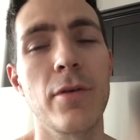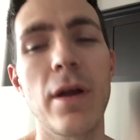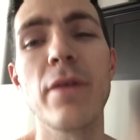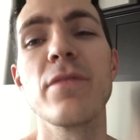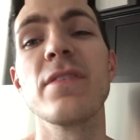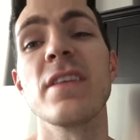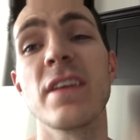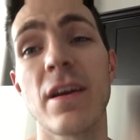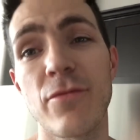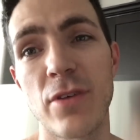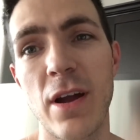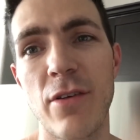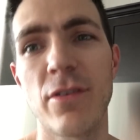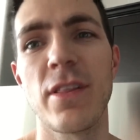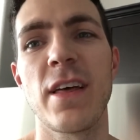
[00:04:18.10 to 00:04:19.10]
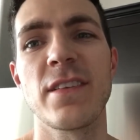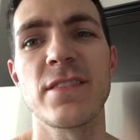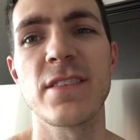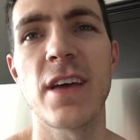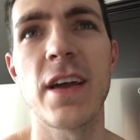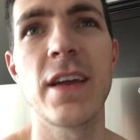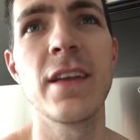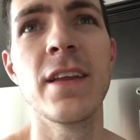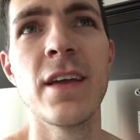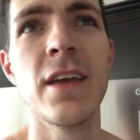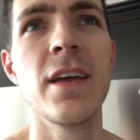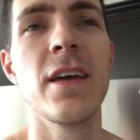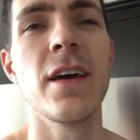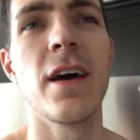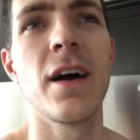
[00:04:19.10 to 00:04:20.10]
He was eating every hour last night.
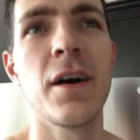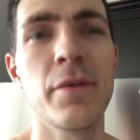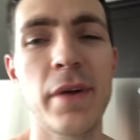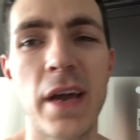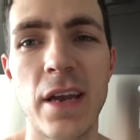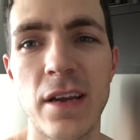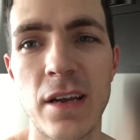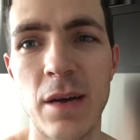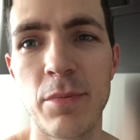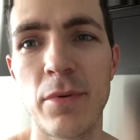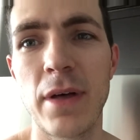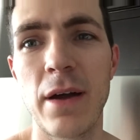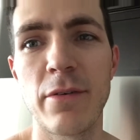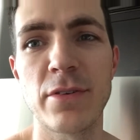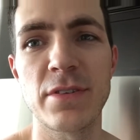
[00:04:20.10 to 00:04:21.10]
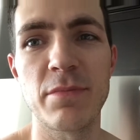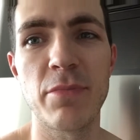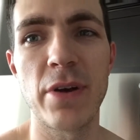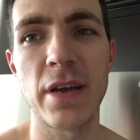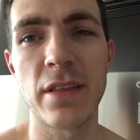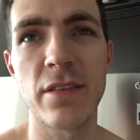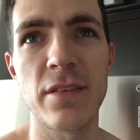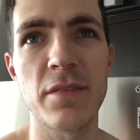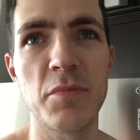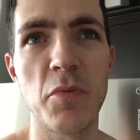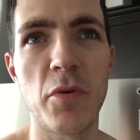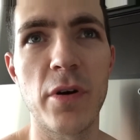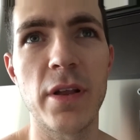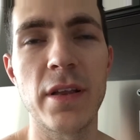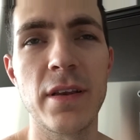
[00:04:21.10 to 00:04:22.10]
We had a couple hours of break this
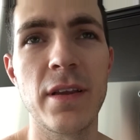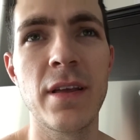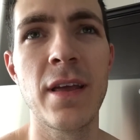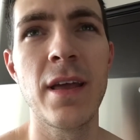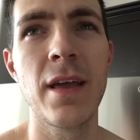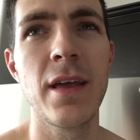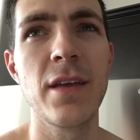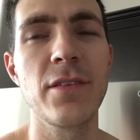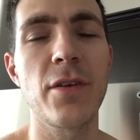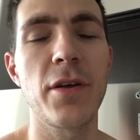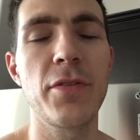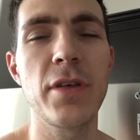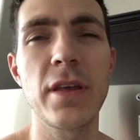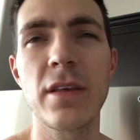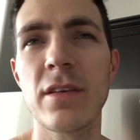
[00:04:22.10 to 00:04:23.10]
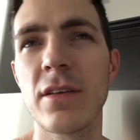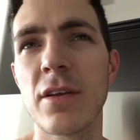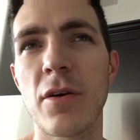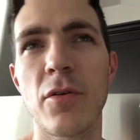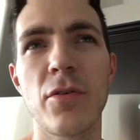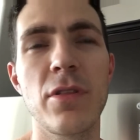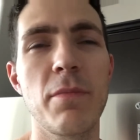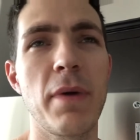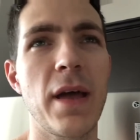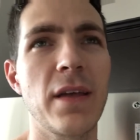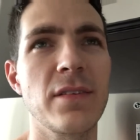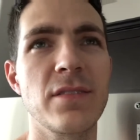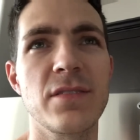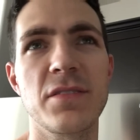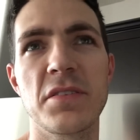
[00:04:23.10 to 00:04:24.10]
morning. So I think, you know, in the
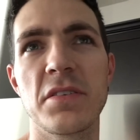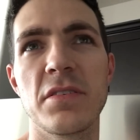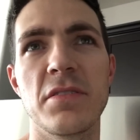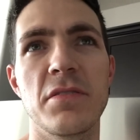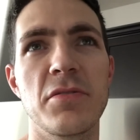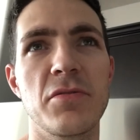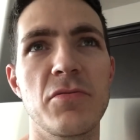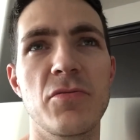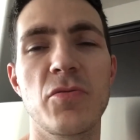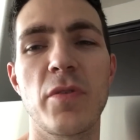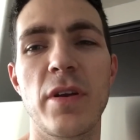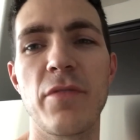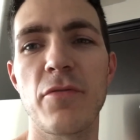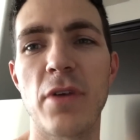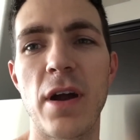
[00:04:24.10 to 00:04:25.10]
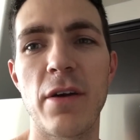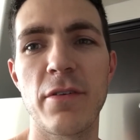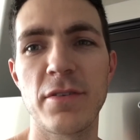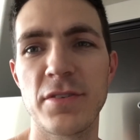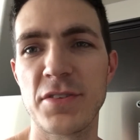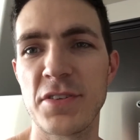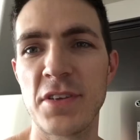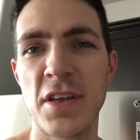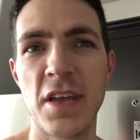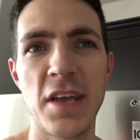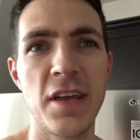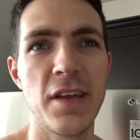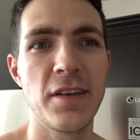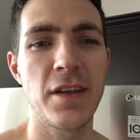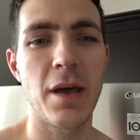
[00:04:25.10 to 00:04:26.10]
past 24 hours,
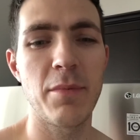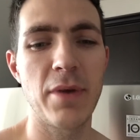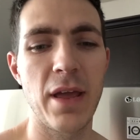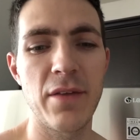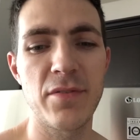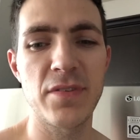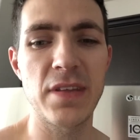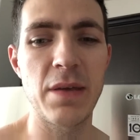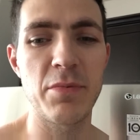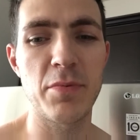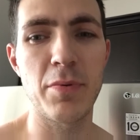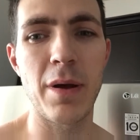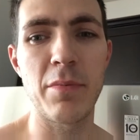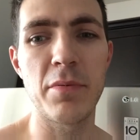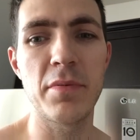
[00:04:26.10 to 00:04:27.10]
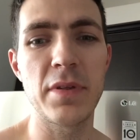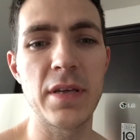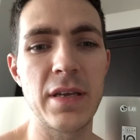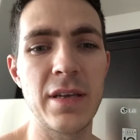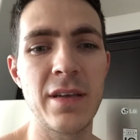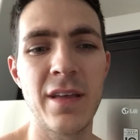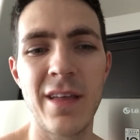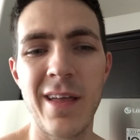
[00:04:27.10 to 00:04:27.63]
Dom and I have slept probably,